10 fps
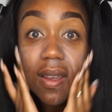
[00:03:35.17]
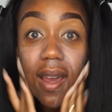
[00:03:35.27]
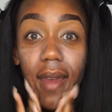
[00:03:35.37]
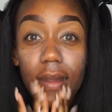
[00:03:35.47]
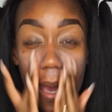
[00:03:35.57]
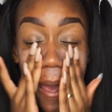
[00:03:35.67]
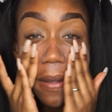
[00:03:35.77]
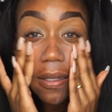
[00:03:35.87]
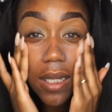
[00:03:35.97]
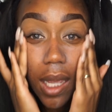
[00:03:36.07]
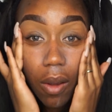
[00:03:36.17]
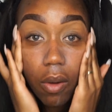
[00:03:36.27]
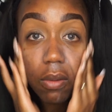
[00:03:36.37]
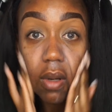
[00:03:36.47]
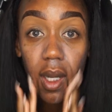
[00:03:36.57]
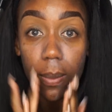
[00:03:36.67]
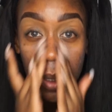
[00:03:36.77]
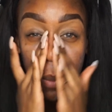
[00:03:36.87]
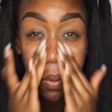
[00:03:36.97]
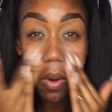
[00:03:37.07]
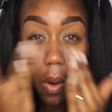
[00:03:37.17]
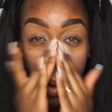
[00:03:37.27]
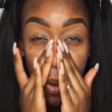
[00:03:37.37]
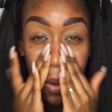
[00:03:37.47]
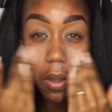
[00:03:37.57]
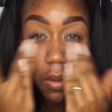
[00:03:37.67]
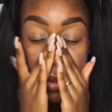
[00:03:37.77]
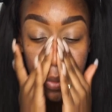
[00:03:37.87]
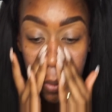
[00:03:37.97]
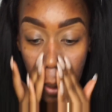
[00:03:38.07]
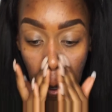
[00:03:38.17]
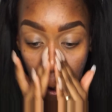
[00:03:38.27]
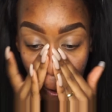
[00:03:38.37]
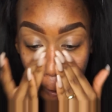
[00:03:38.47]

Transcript: either acne or really big pores or